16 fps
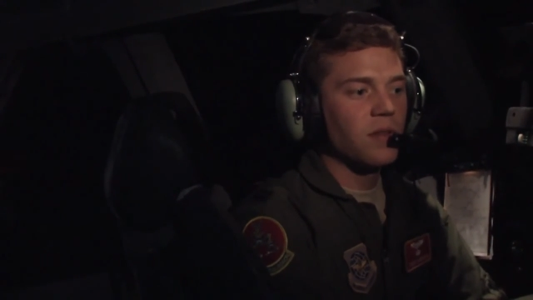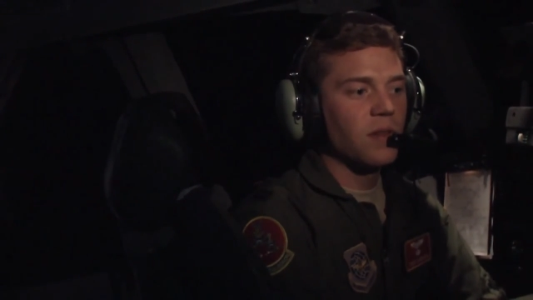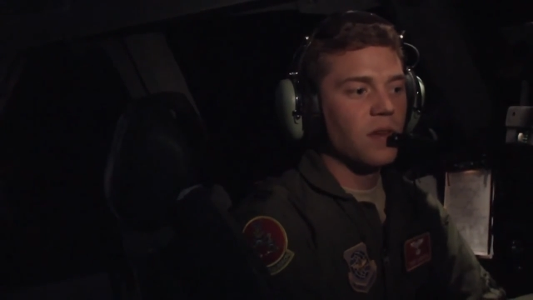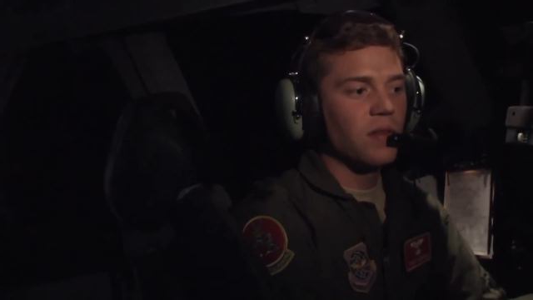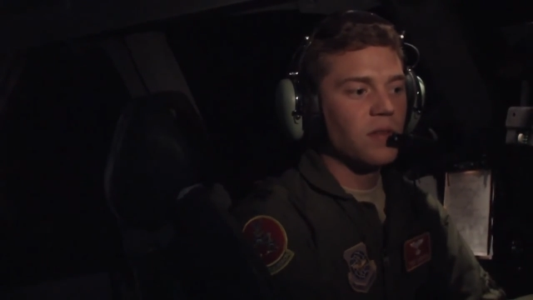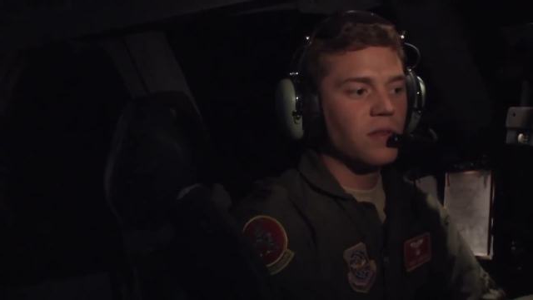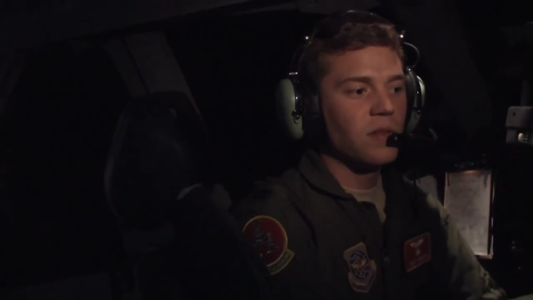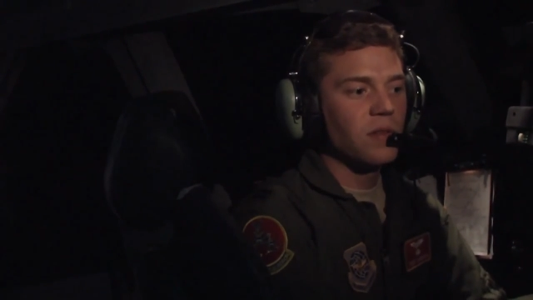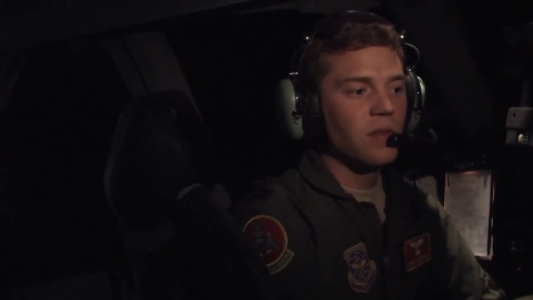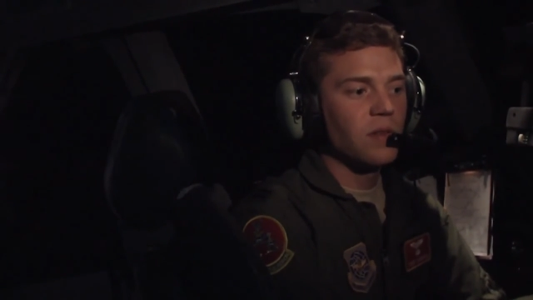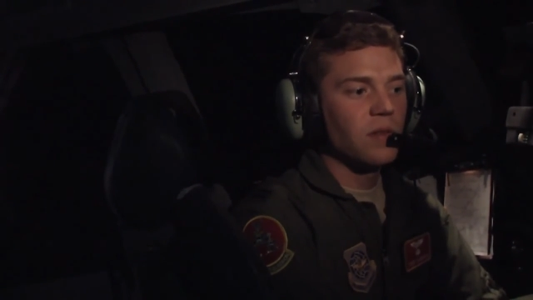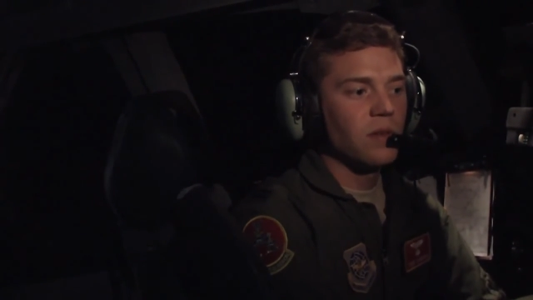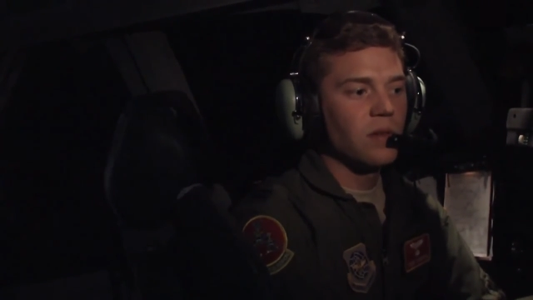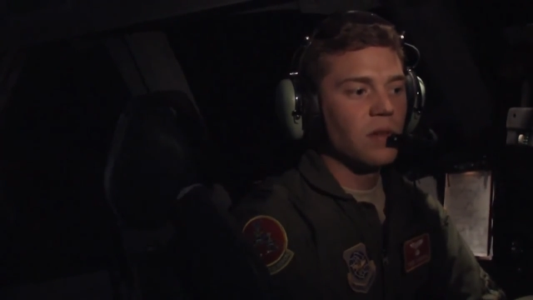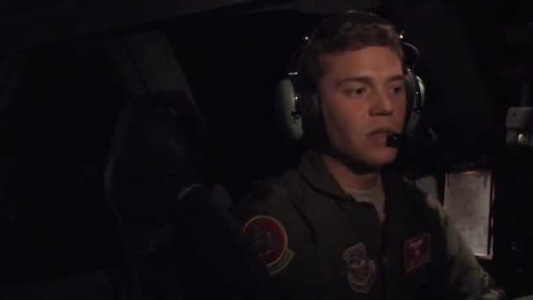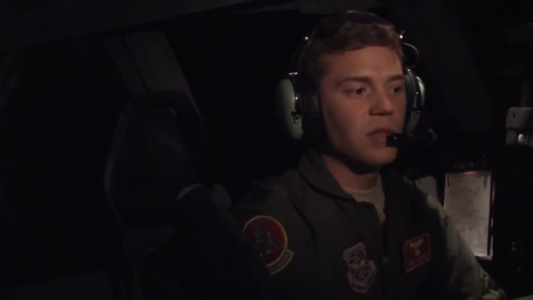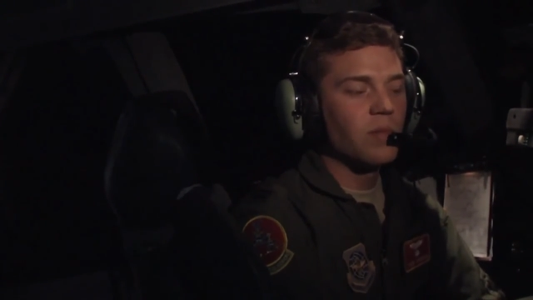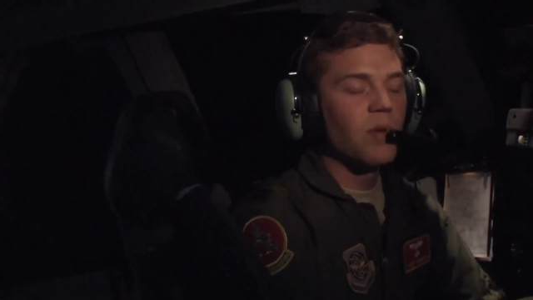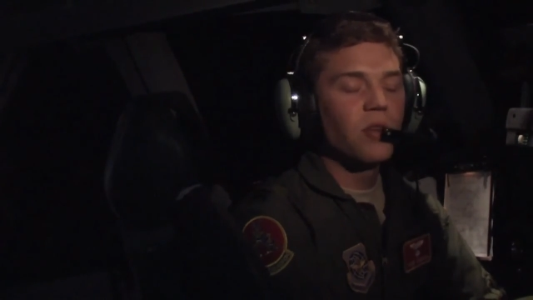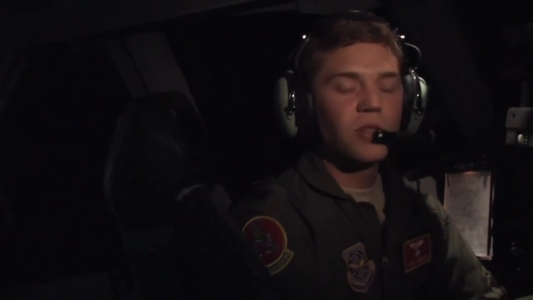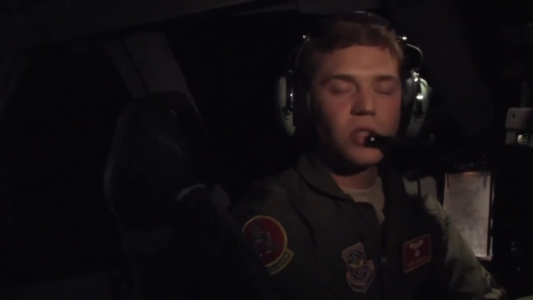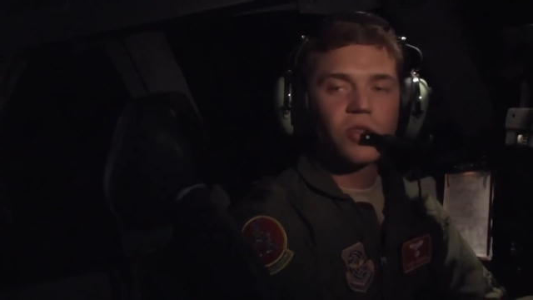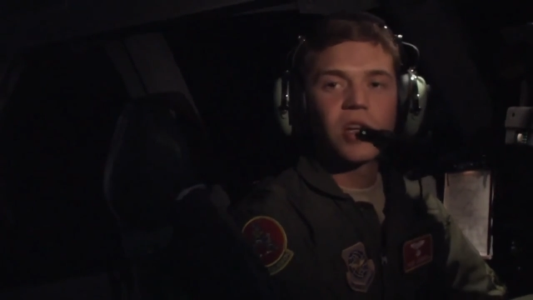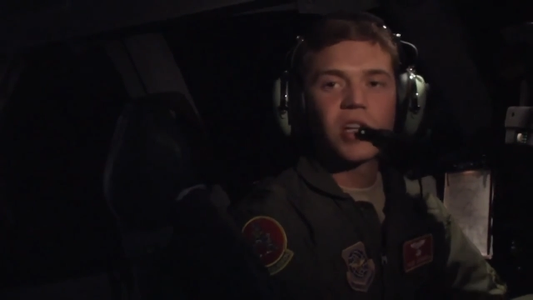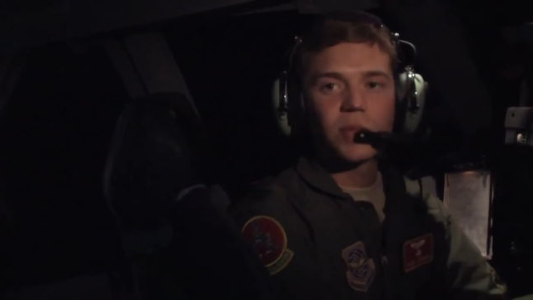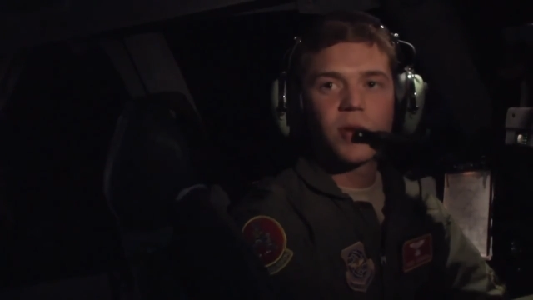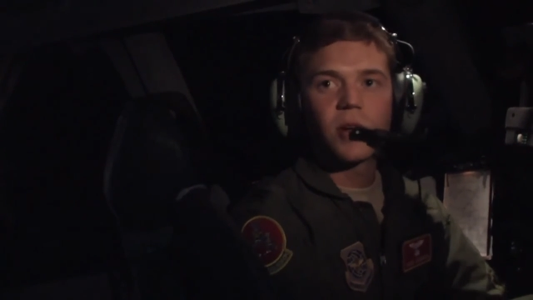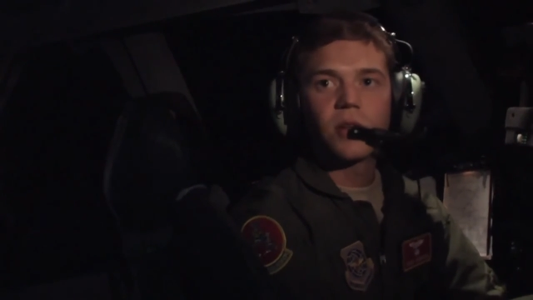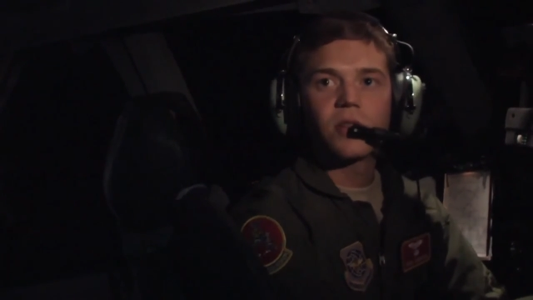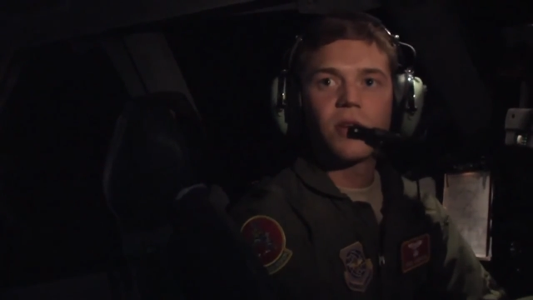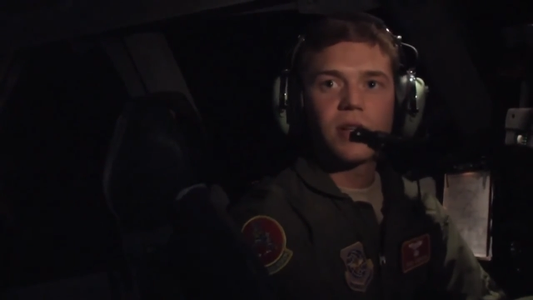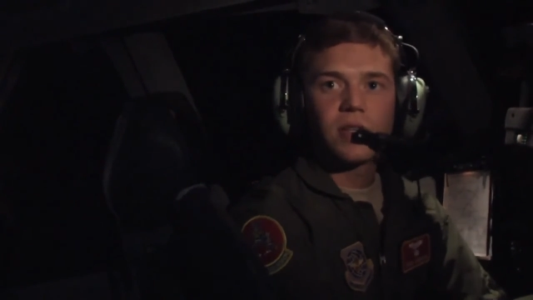it's, it's mostly
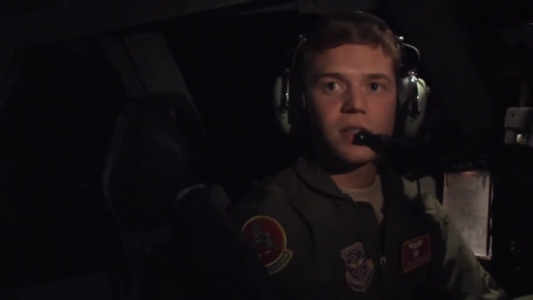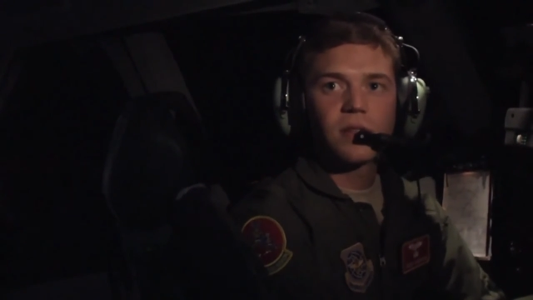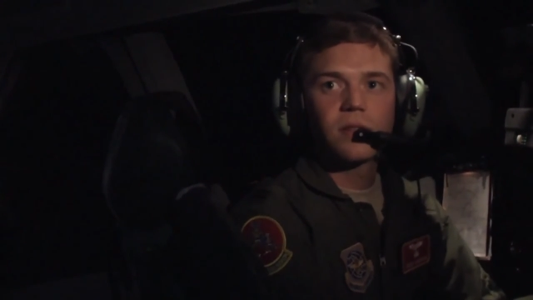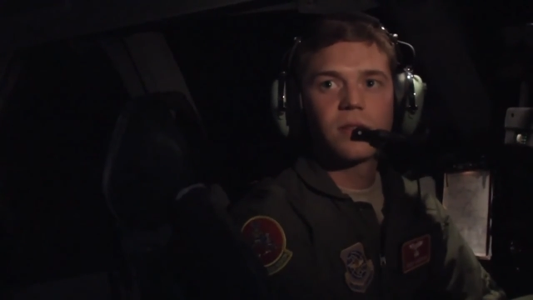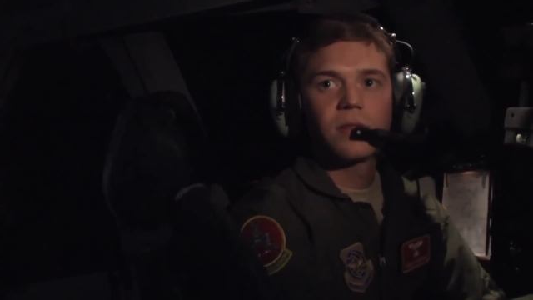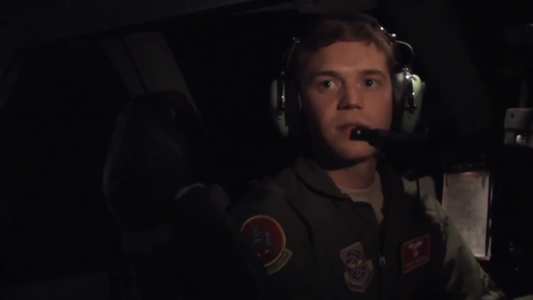transparent to us.